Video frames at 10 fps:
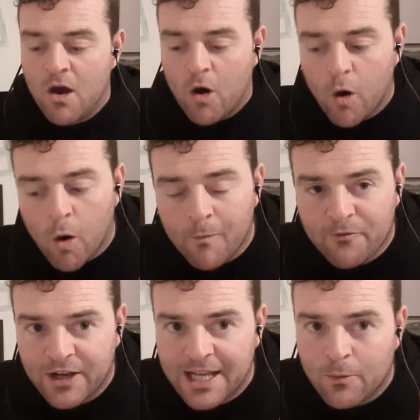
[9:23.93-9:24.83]

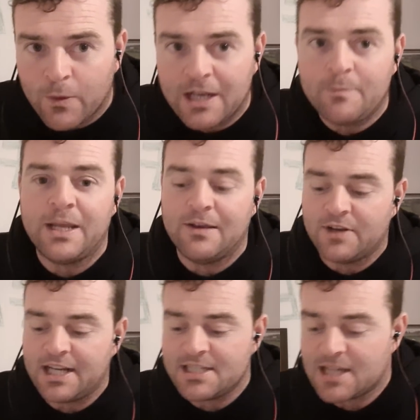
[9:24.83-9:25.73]
Hopefully it will be. If
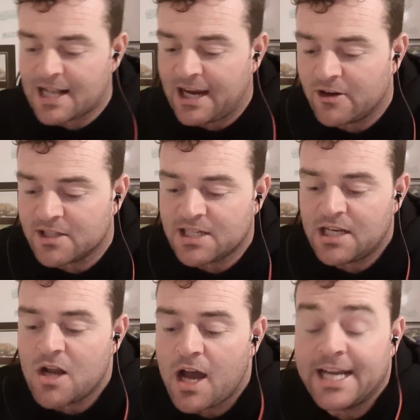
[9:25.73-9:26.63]
it is declared, it's
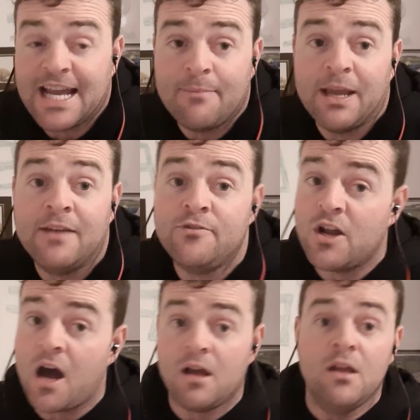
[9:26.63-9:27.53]
in Nottingham. If
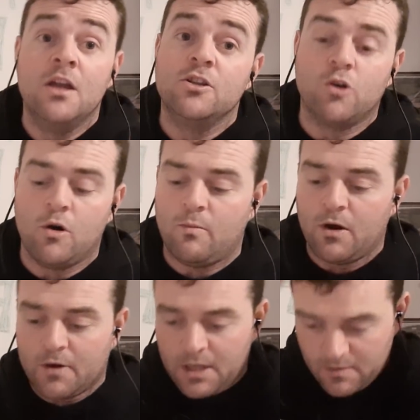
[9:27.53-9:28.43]
not, don't
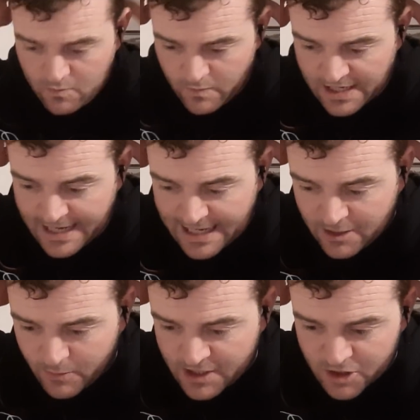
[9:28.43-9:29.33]
worry. We'll
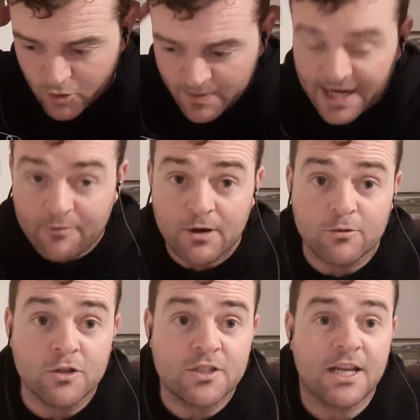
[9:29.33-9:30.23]
get to it soon whenever it
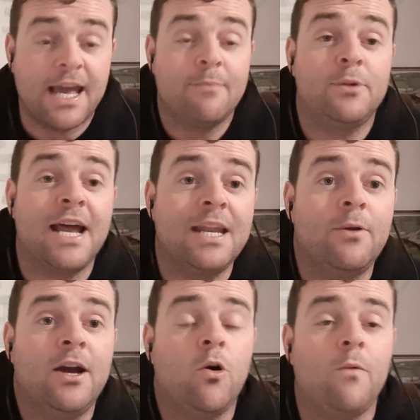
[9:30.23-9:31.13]
runs again. But
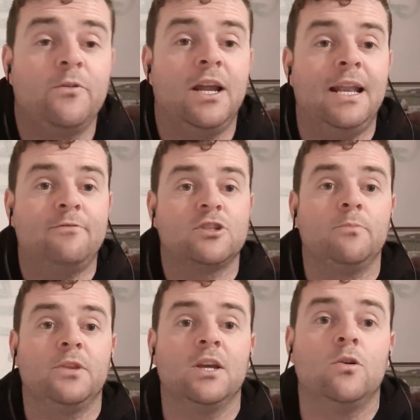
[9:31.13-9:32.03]
anyway, hopefully I'll have
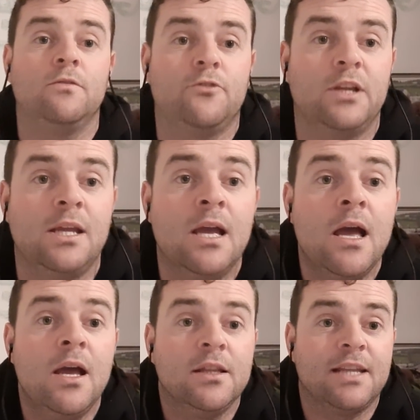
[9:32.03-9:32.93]
something good for you
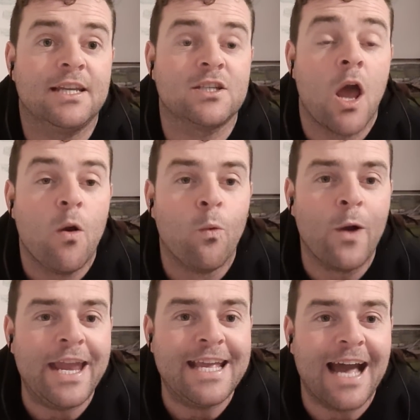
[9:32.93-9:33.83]
this
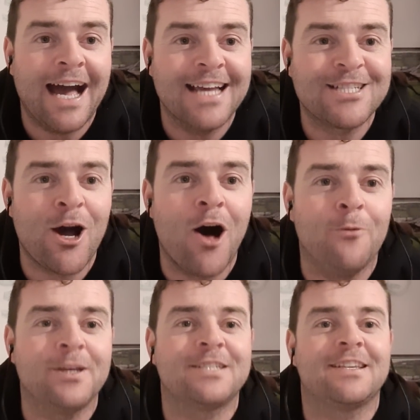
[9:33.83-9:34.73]
week. As
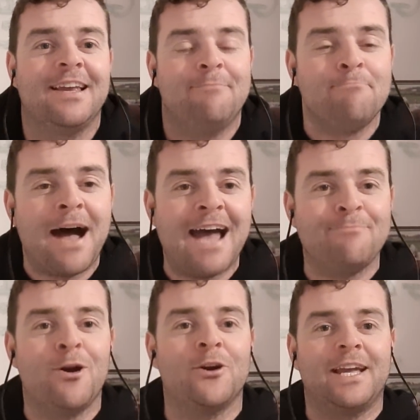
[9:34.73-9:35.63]
always,
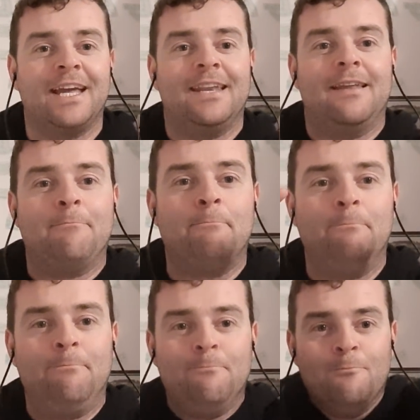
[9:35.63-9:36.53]
Mad Merrigan,
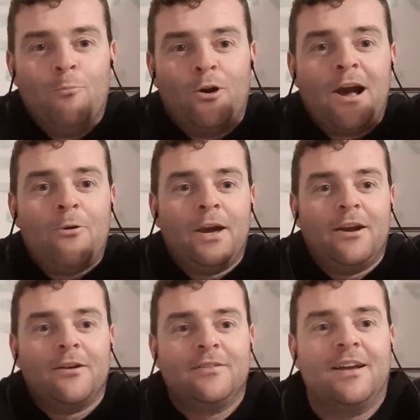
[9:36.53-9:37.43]
we're out of
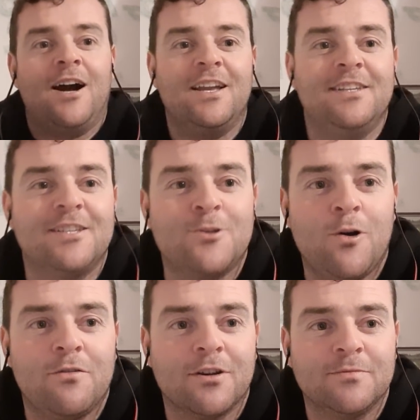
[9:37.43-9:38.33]
here. The codding is
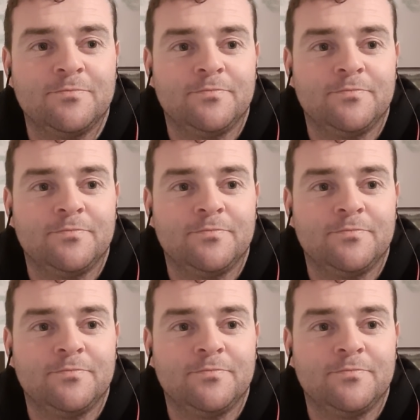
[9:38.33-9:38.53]
over.